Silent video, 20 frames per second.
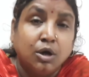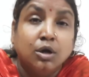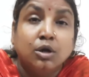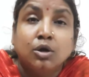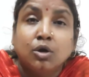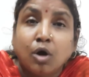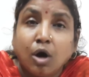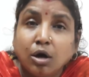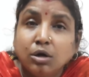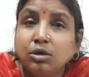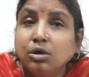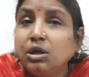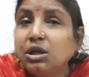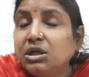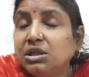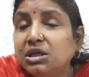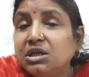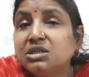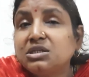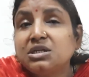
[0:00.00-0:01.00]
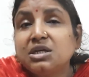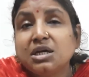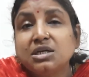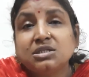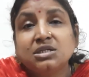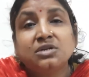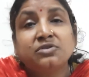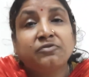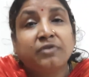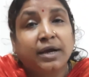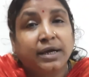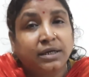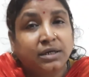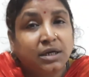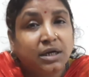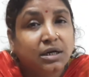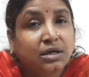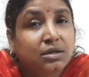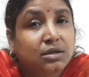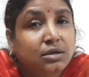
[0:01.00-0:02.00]
Not only this, he has
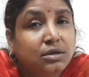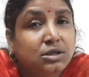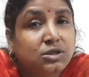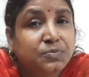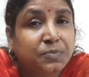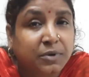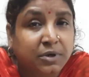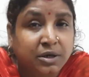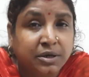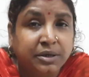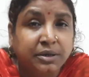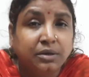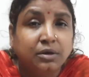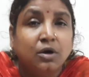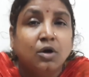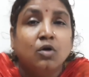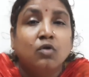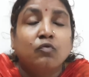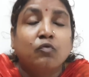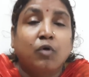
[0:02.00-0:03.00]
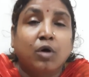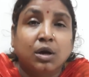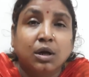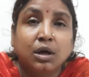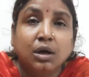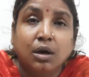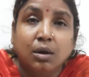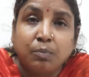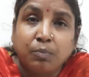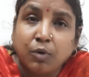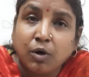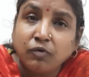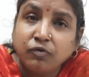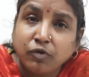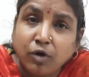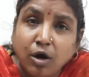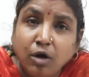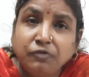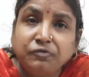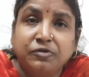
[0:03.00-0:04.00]
invited the spirit for a cup of
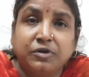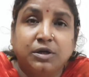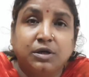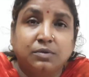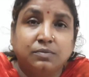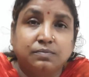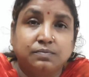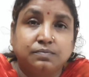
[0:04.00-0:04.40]
coffee.